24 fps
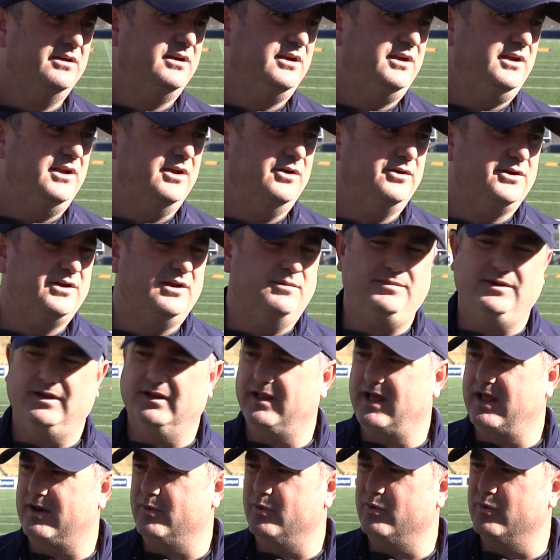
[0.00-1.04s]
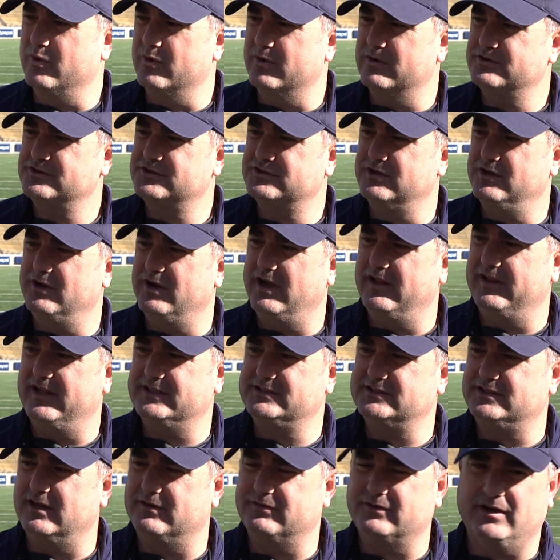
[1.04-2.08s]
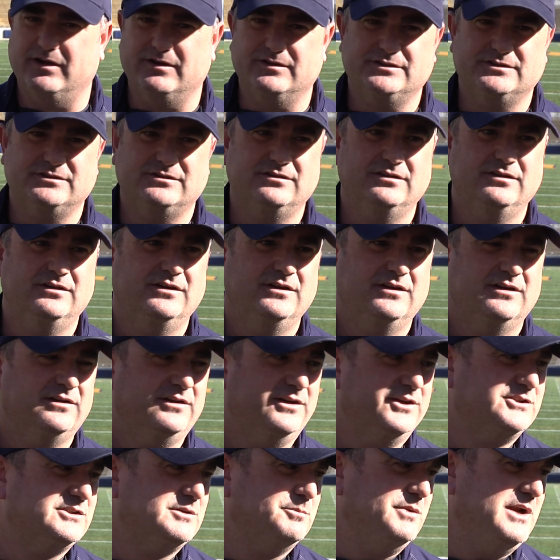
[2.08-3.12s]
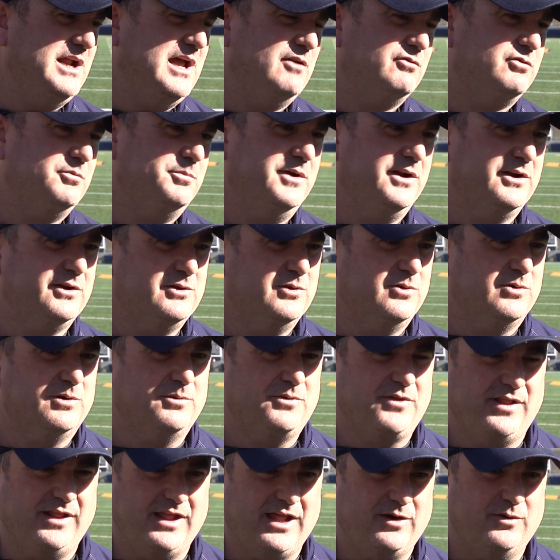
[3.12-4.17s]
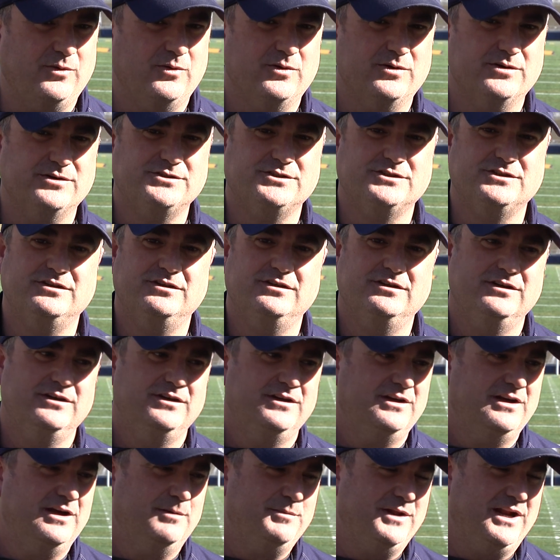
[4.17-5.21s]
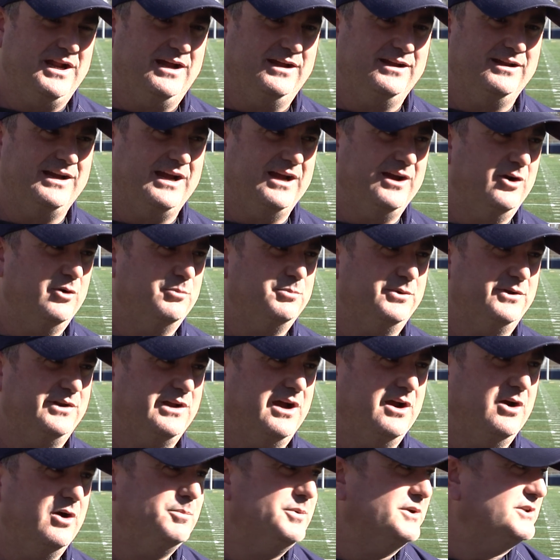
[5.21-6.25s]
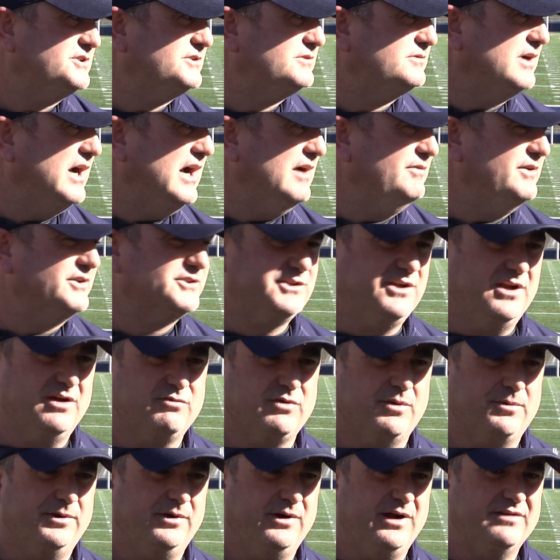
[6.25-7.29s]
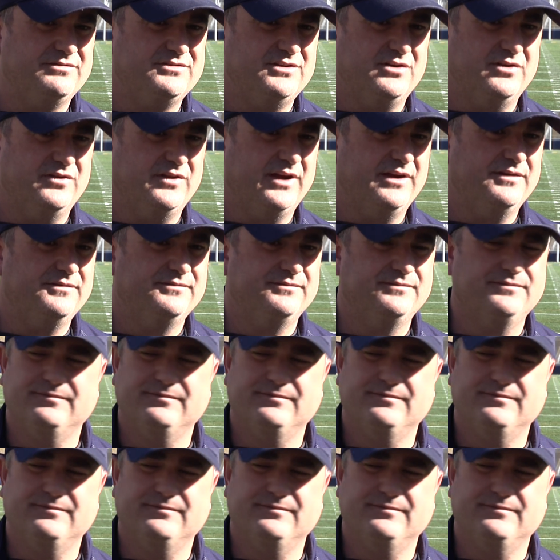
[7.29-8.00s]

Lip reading: You know, it could be a lot of ors. You know how that stuff goes. List them in alphabetical order with a lot of ors. But I hope it's obvious enough where we don't have to do that.